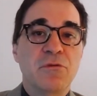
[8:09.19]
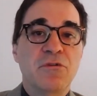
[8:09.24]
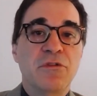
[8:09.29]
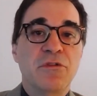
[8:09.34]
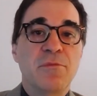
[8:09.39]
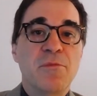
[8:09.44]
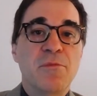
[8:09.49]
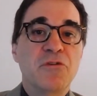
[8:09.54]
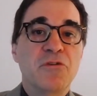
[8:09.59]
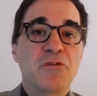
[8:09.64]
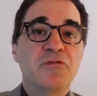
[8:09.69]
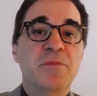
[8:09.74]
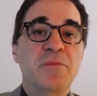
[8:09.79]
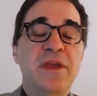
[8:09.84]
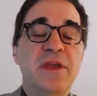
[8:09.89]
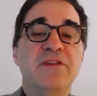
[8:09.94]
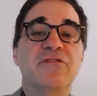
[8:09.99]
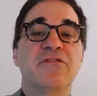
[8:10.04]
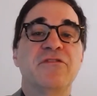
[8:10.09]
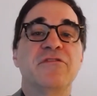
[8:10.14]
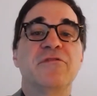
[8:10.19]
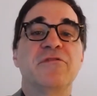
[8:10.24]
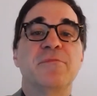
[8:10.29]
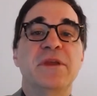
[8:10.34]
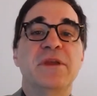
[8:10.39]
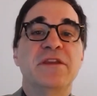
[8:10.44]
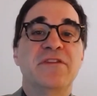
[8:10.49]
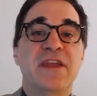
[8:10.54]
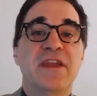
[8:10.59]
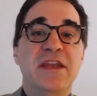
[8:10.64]
with most patients
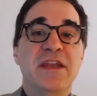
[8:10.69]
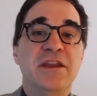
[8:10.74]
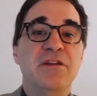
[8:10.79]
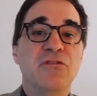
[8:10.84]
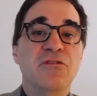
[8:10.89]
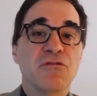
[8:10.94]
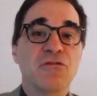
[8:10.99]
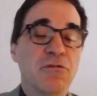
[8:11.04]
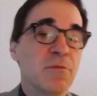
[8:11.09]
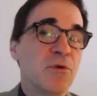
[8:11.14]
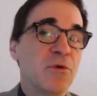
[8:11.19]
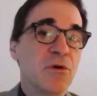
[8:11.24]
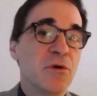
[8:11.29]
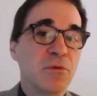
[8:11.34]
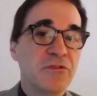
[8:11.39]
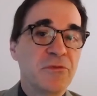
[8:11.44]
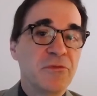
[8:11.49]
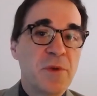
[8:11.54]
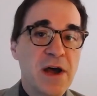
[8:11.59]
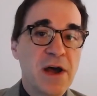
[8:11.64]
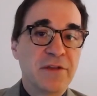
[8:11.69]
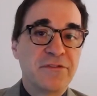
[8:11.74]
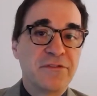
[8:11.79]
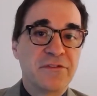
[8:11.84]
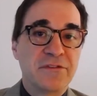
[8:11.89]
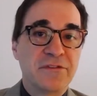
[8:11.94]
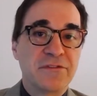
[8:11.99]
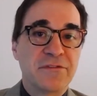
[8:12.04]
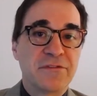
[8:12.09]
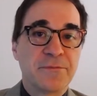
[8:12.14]
maintaining durable
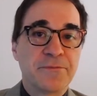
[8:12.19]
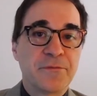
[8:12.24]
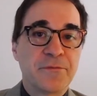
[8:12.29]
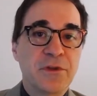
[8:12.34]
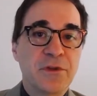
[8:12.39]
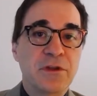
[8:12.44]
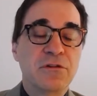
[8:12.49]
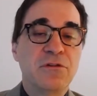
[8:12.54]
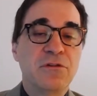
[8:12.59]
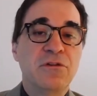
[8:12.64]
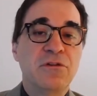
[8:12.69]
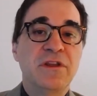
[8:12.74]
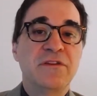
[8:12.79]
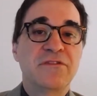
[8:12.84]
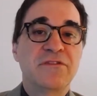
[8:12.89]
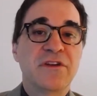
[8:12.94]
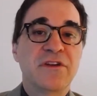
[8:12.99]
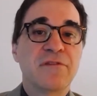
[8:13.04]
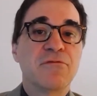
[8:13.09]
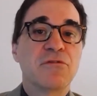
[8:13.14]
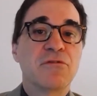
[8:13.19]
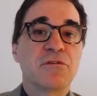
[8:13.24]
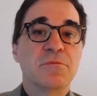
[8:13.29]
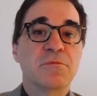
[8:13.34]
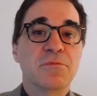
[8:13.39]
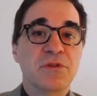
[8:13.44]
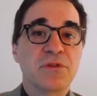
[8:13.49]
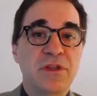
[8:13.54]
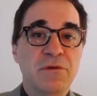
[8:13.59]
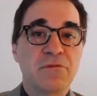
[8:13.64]
responses, including several
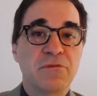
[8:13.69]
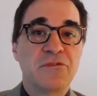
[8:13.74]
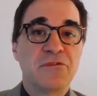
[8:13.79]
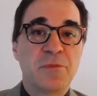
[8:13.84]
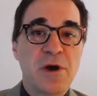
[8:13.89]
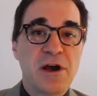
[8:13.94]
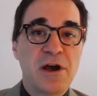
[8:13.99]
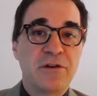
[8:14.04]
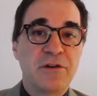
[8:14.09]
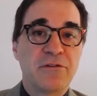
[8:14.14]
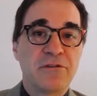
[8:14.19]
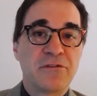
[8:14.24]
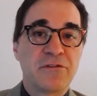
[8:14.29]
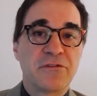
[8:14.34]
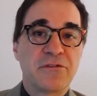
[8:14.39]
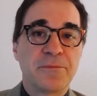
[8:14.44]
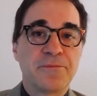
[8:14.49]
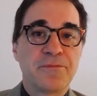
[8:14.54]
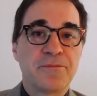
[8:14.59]
complete responders.